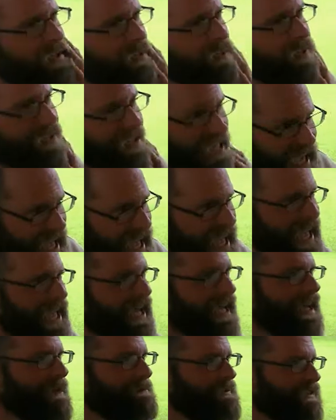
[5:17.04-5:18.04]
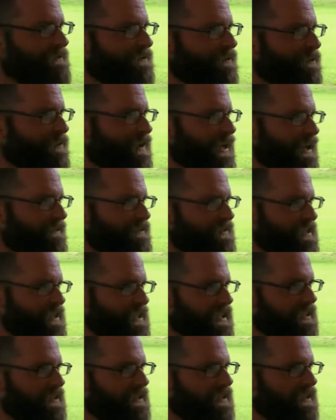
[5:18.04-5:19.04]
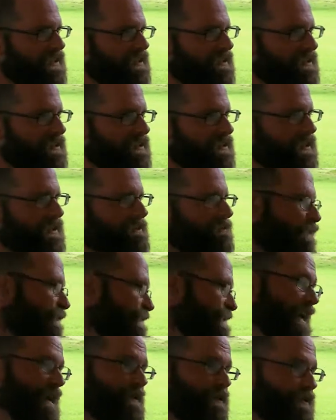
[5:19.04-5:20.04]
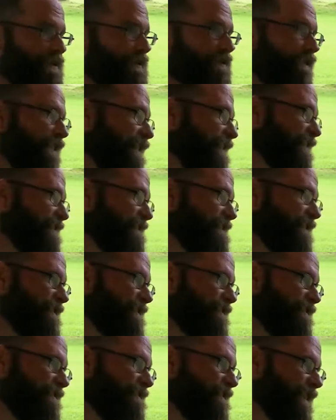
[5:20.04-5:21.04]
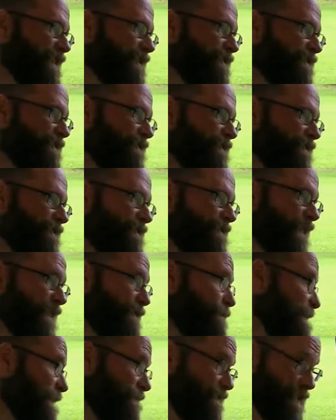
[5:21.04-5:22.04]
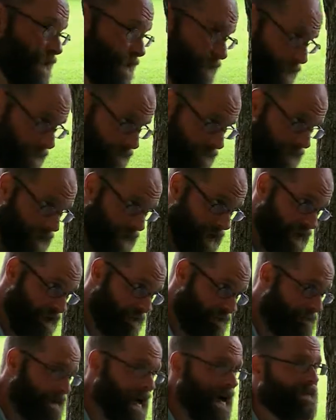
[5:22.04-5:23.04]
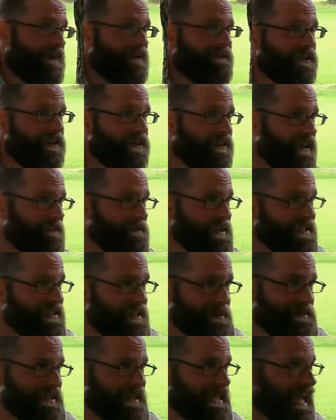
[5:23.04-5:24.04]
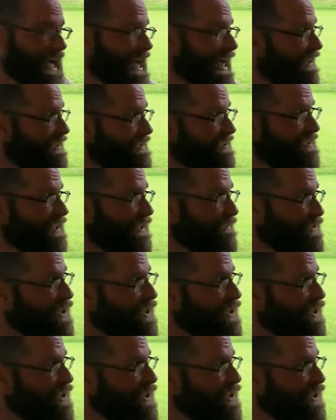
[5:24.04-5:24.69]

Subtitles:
Yeah, I mean, from what I've seen, the attitudes of audiences, that's that's what I've seen so far. However, I mean, some of the acts that I've